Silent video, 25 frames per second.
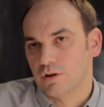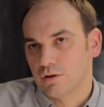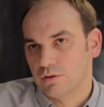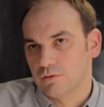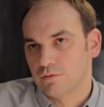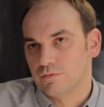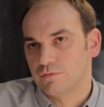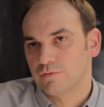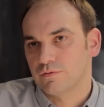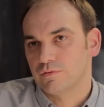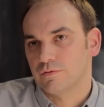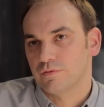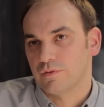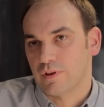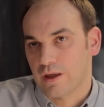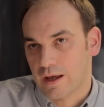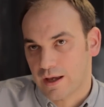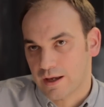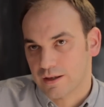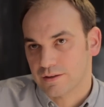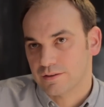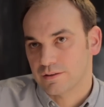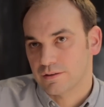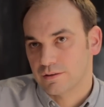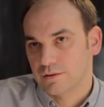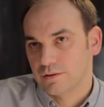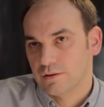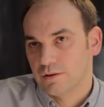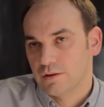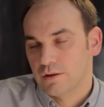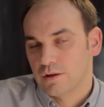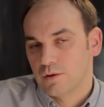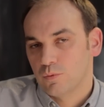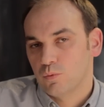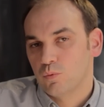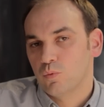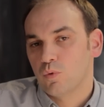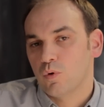of that,
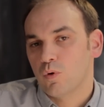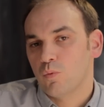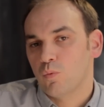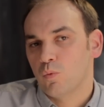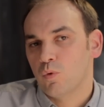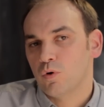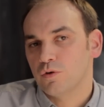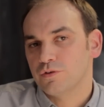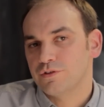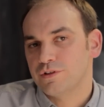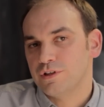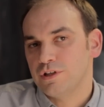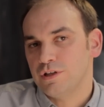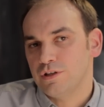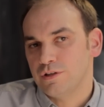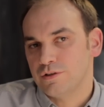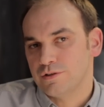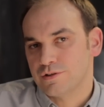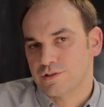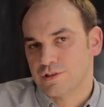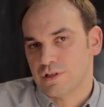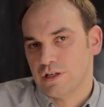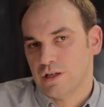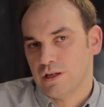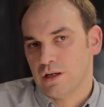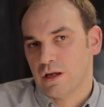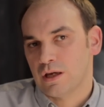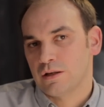what do you see?